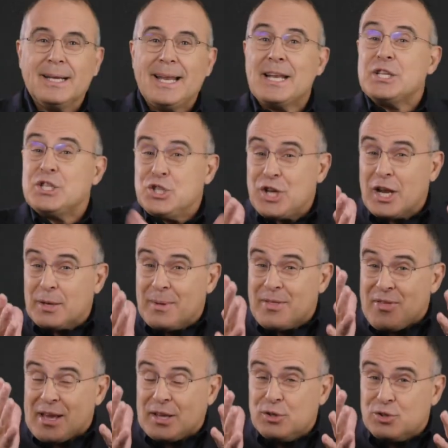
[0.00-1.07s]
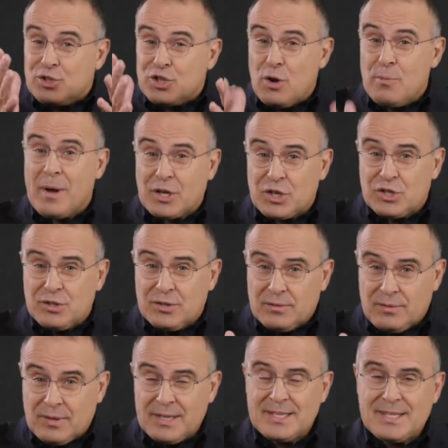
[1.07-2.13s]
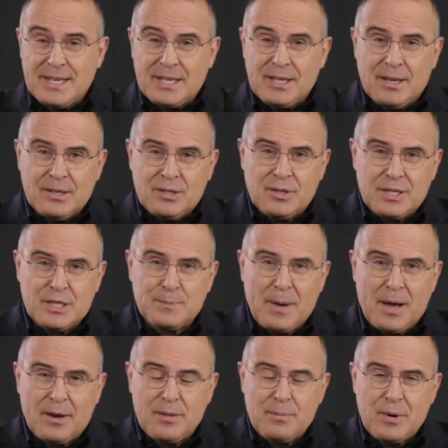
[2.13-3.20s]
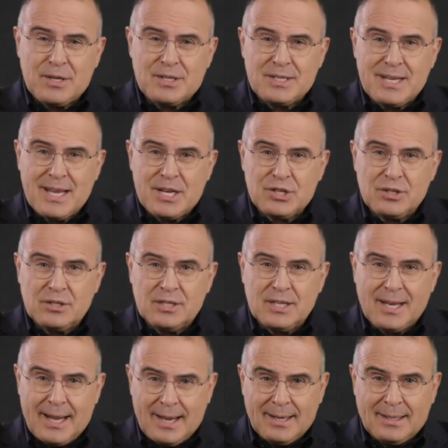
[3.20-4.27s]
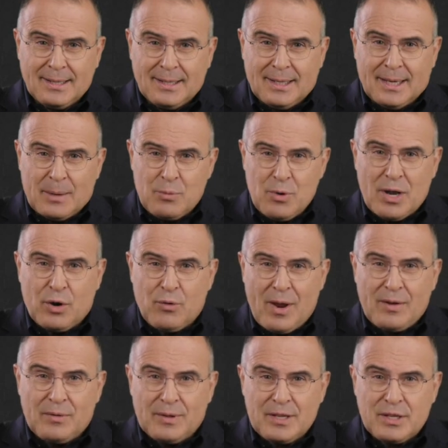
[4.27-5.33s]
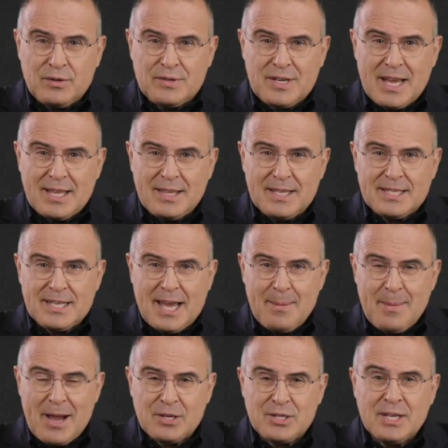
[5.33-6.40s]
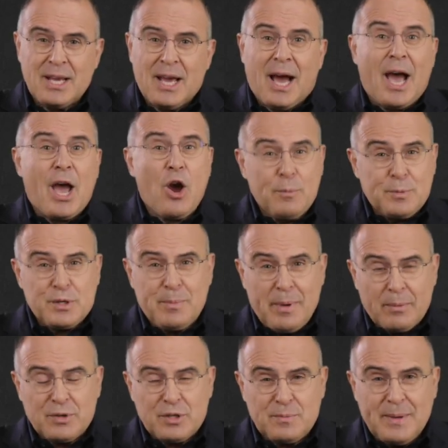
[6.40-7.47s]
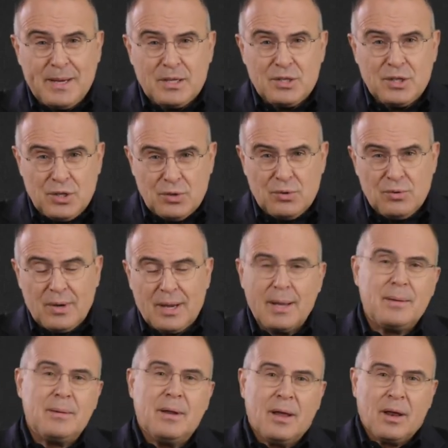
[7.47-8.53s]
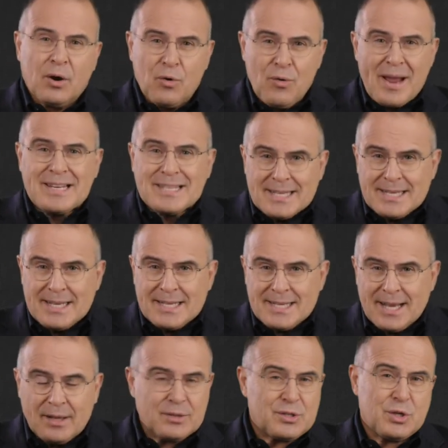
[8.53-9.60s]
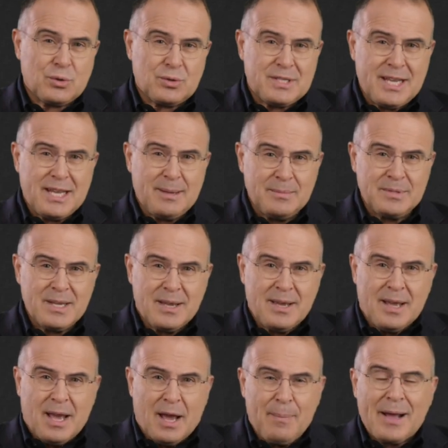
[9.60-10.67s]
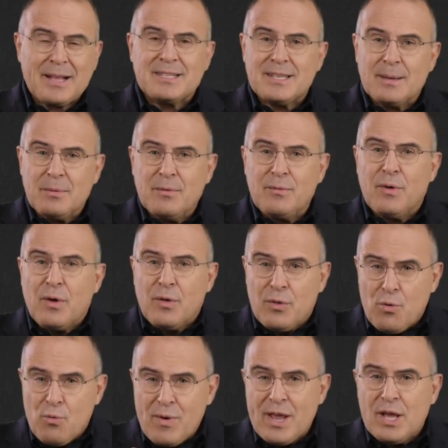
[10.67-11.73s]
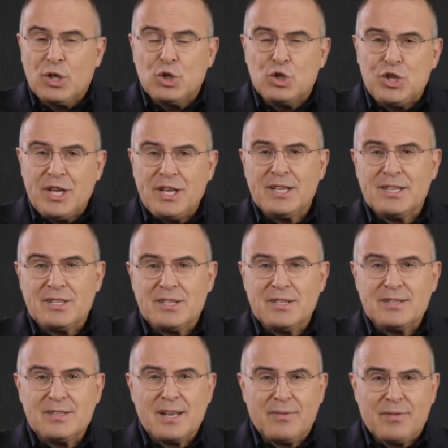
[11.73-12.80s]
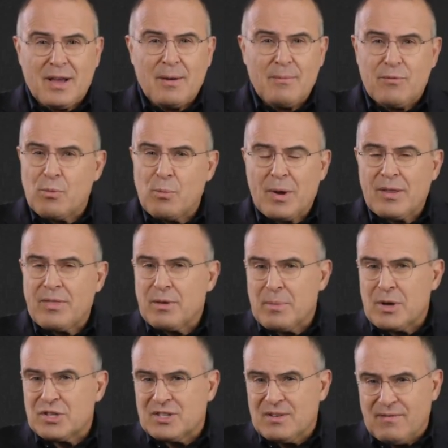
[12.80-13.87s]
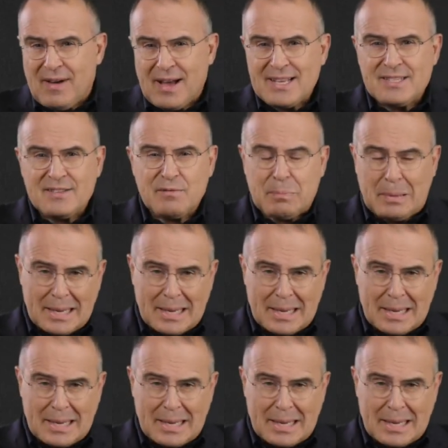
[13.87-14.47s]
Ladies and gentlemen, thank you so much for listening to this part of the presentation today. I'm really grateful that you've taken the time out. I hope to be able to speak to you in greater detail, to your teams, about some of the real geniuses that have come from one of the most divisive